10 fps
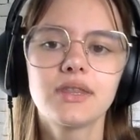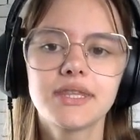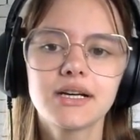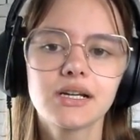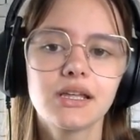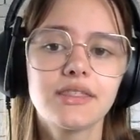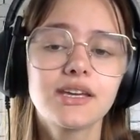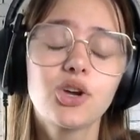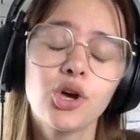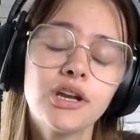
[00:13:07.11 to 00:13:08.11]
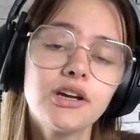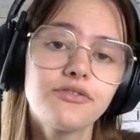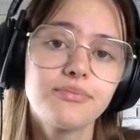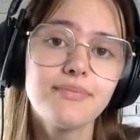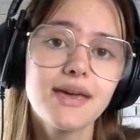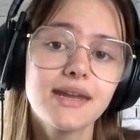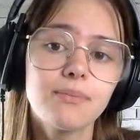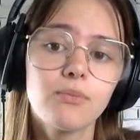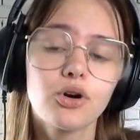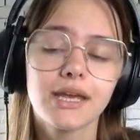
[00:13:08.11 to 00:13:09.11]
They could have made it
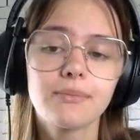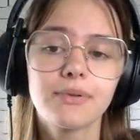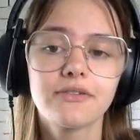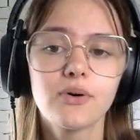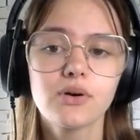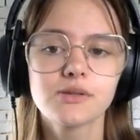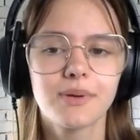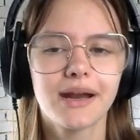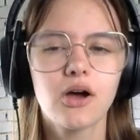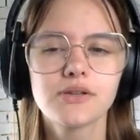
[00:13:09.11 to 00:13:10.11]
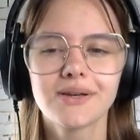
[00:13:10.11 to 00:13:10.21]
more gameplay focused, but I also